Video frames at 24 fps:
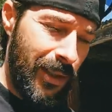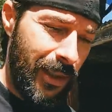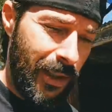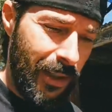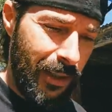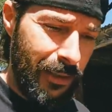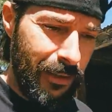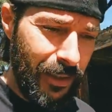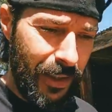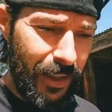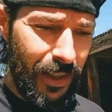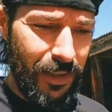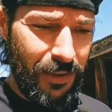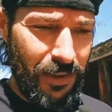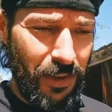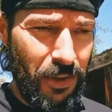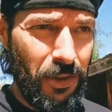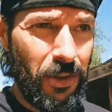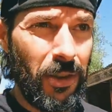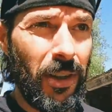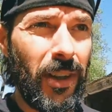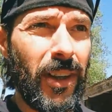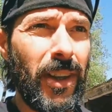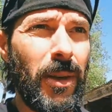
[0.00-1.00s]
yeah, I guess
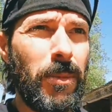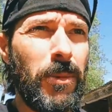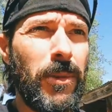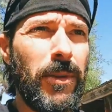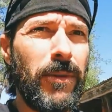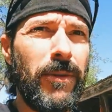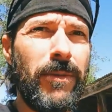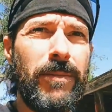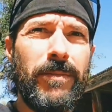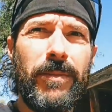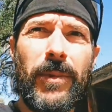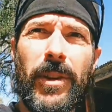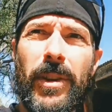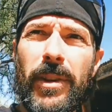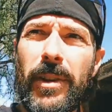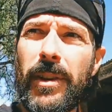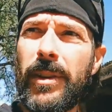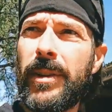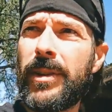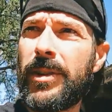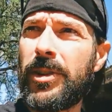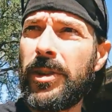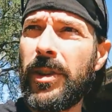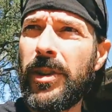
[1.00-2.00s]
I should have kept
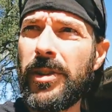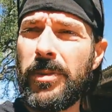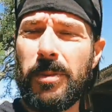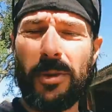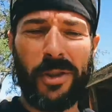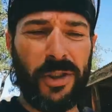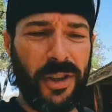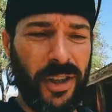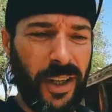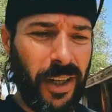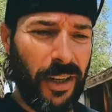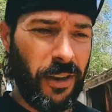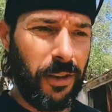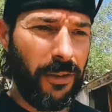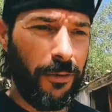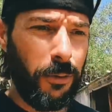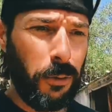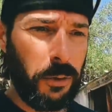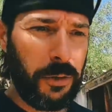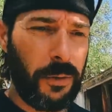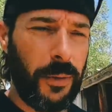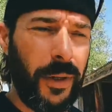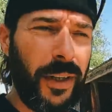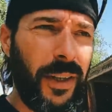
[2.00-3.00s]
the transmission out of the
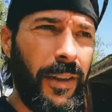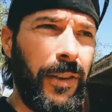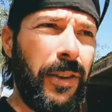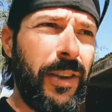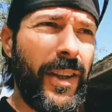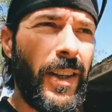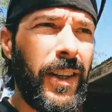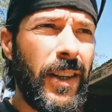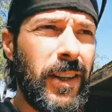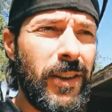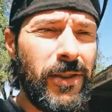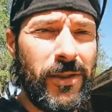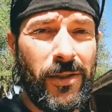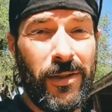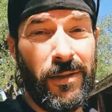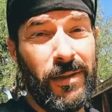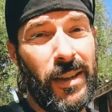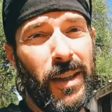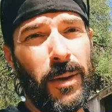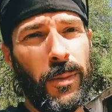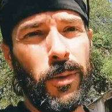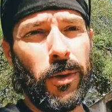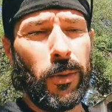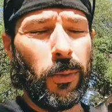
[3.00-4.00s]
Volkswagen thing
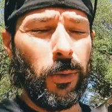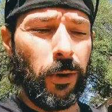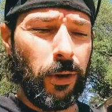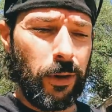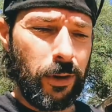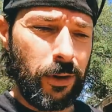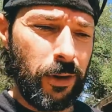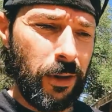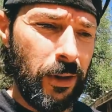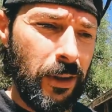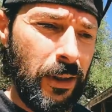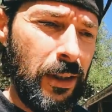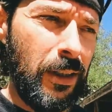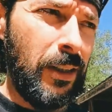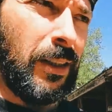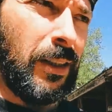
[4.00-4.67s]
because it would have worked.